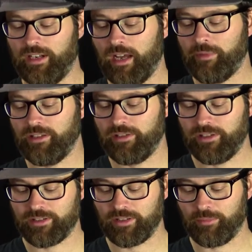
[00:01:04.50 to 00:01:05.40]
And how many do you
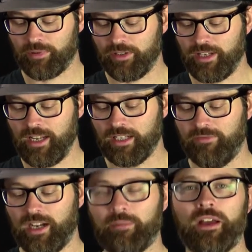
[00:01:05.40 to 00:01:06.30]
need to sell per day?
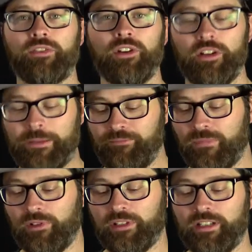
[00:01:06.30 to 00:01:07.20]
Divide it by 30.
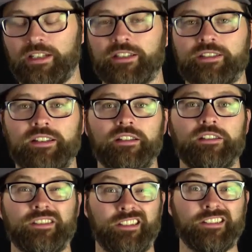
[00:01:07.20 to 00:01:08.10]
Well, you need to sell
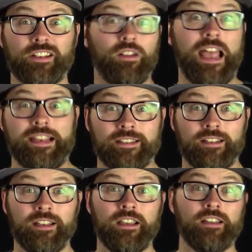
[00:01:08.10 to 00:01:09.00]
8. You need
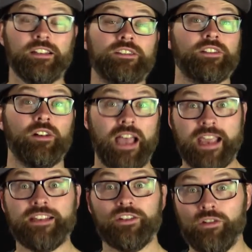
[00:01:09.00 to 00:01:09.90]
to sell
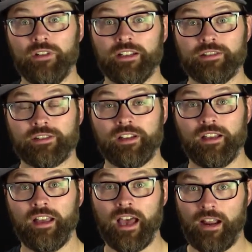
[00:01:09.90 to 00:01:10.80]
8 units
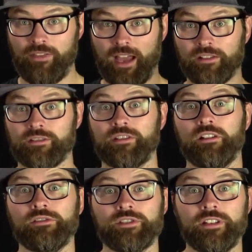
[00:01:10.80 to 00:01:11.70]
at
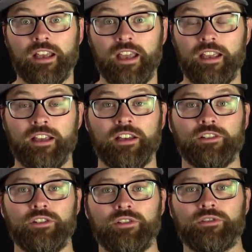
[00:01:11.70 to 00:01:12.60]
$1,000 a day
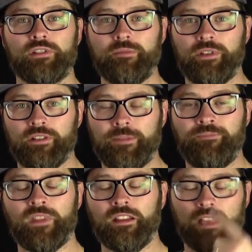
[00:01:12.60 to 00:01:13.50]
to do 3 million.